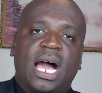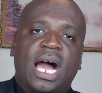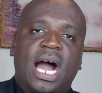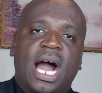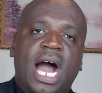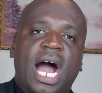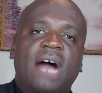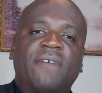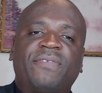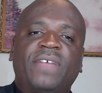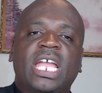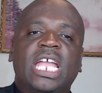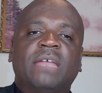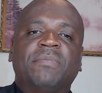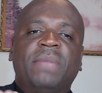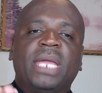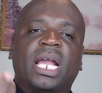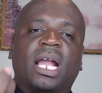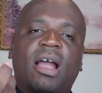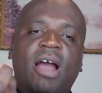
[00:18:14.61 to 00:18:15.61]
having
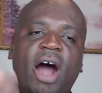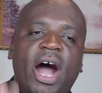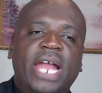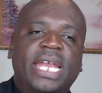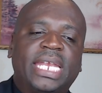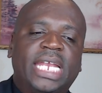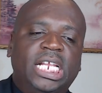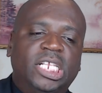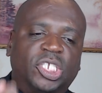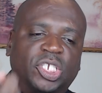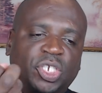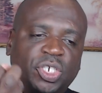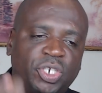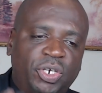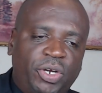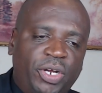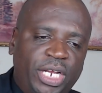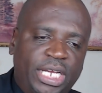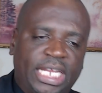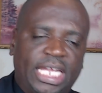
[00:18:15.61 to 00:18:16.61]
begun the
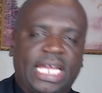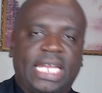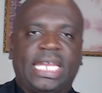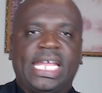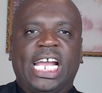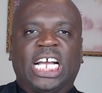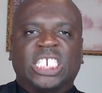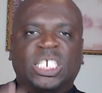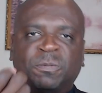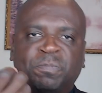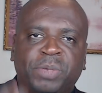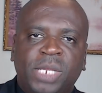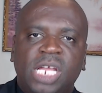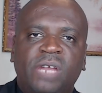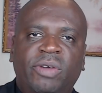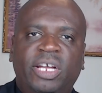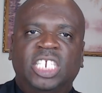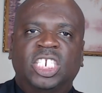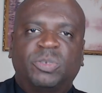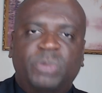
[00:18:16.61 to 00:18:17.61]
journey, the
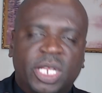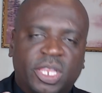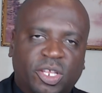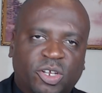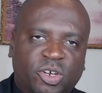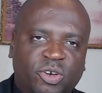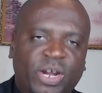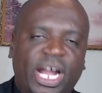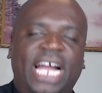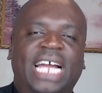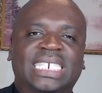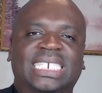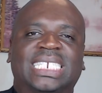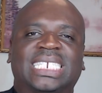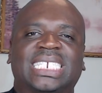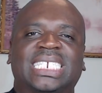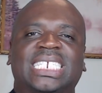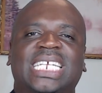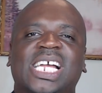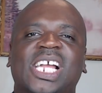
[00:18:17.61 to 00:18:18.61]
experience with
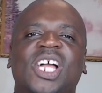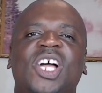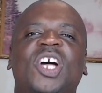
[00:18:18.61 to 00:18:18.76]
Christ,